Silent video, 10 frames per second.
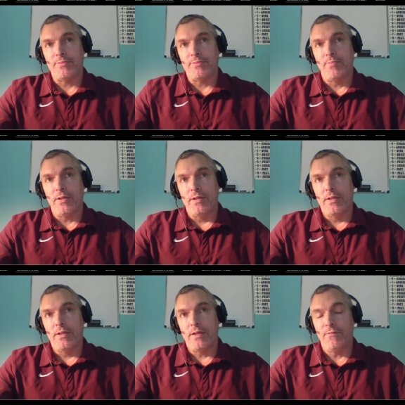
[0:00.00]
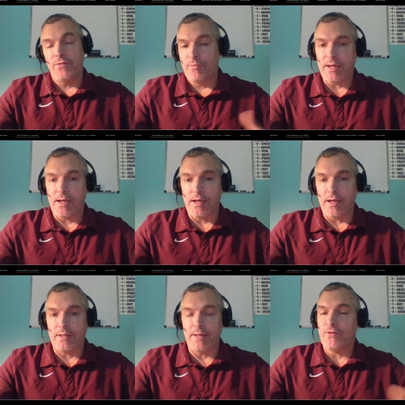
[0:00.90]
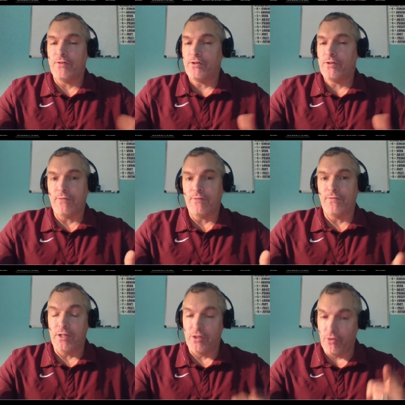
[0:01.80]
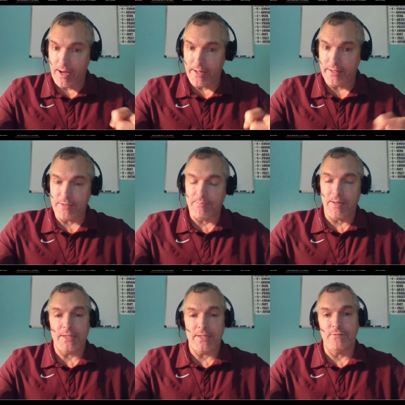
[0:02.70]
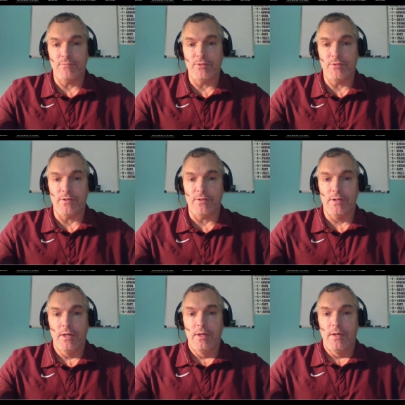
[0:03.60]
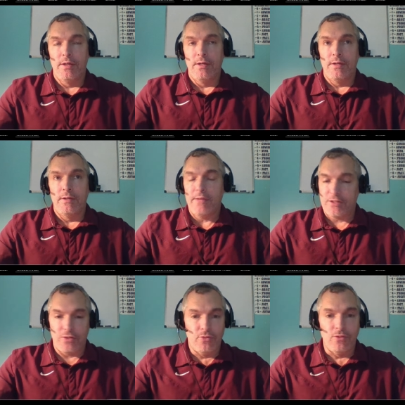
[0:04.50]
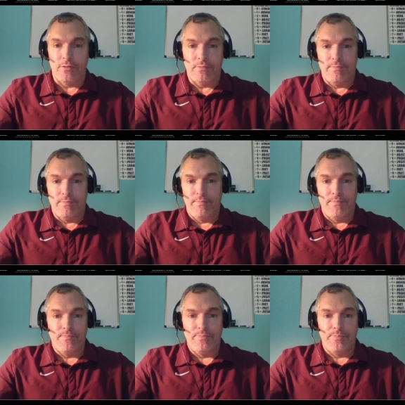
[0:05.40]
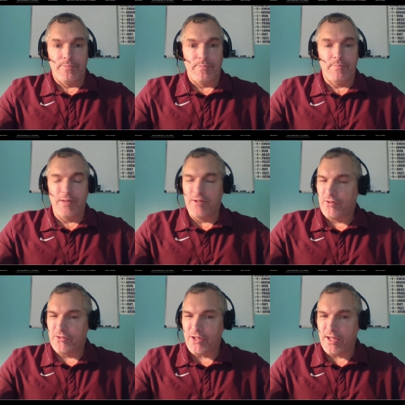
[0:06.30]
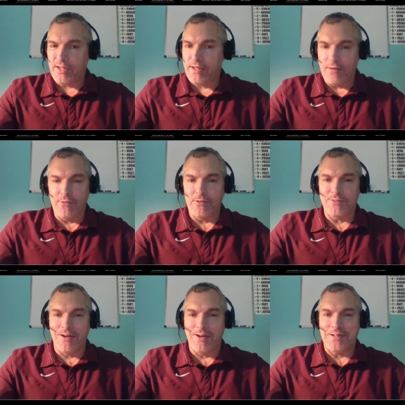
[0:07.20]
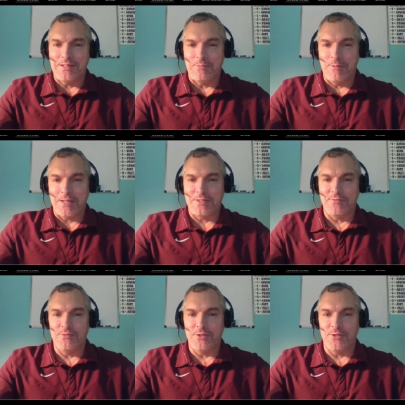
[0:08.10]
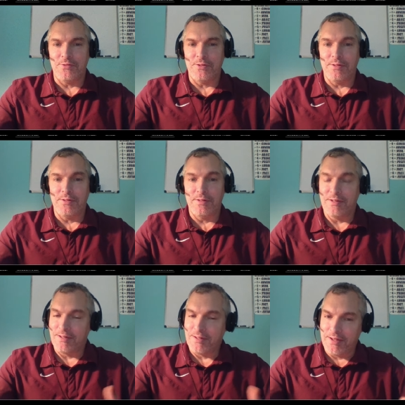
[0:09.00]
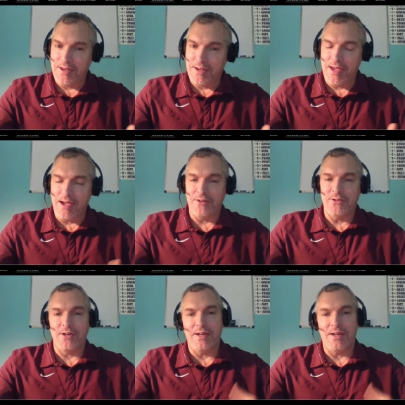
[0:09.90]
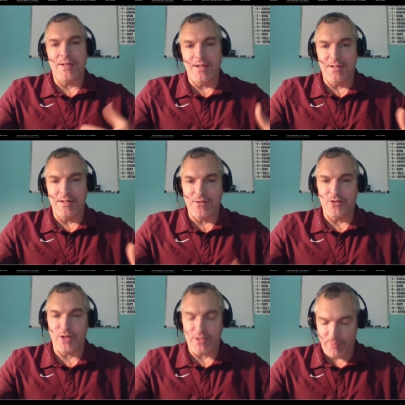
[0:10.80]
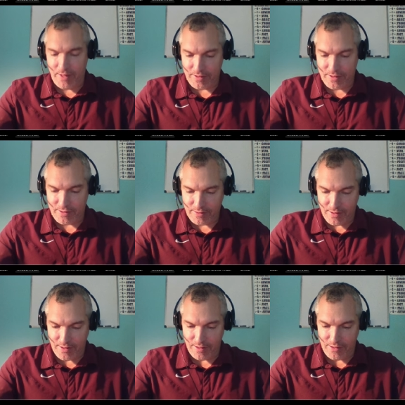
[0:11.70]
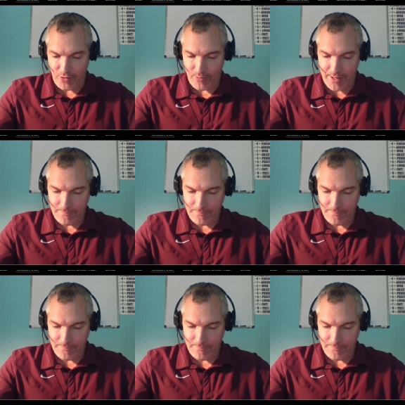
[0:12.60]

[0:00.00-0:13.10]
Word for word: But if you're making a claim for yourself that your mind is a passive observer, that's cool. But if you're saying that everyone's mind is a passive observer, now you're kind of getting into the trespass uh, domain.